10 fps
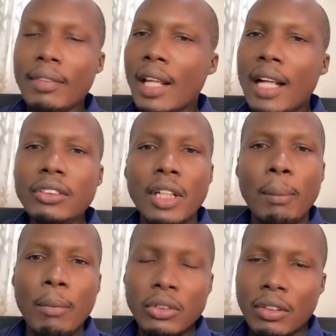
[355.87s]
Actually,
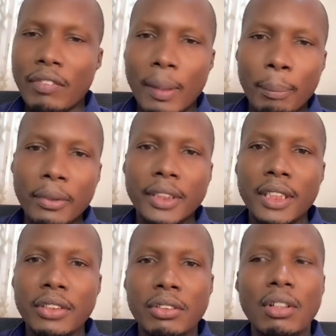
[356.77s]
most of the
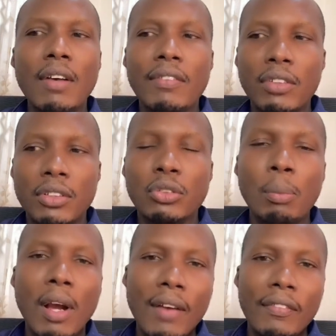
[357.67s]
projects you have always to
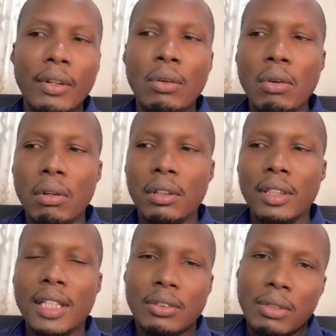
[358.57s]
have a goal.
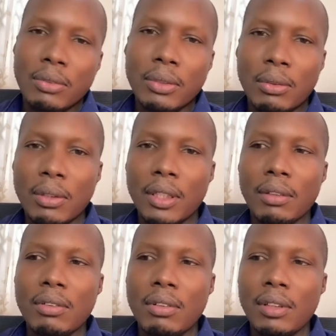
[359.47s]
That's what we call a
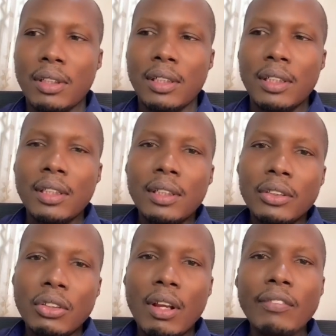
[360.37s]
goal.
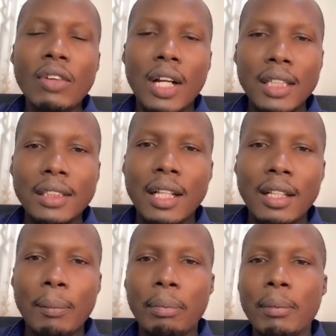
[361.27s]
So you have to
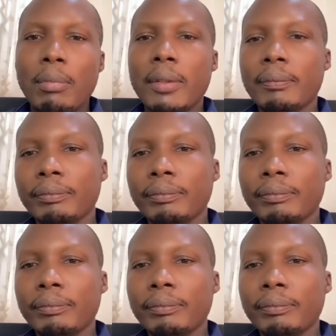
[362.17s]
understand the problem.